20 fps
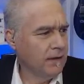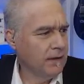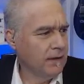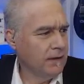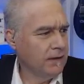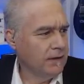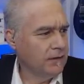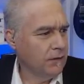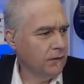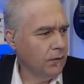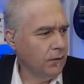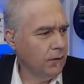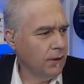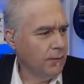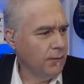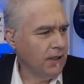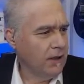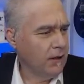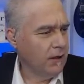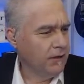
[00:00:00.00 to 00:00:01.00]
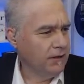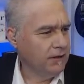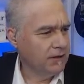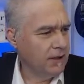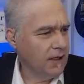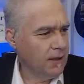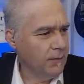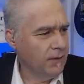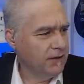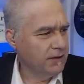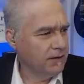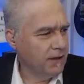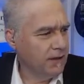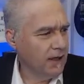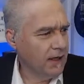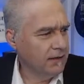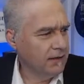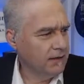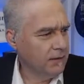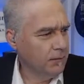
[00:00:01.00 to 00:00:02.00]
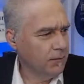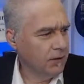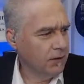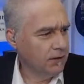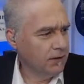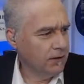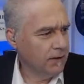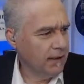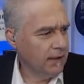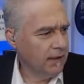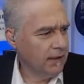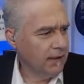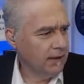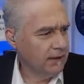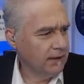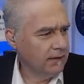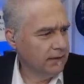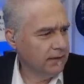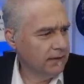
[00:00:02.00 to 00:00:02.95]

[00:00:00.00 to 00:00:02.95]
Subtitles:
So, all these comments are kind of similar.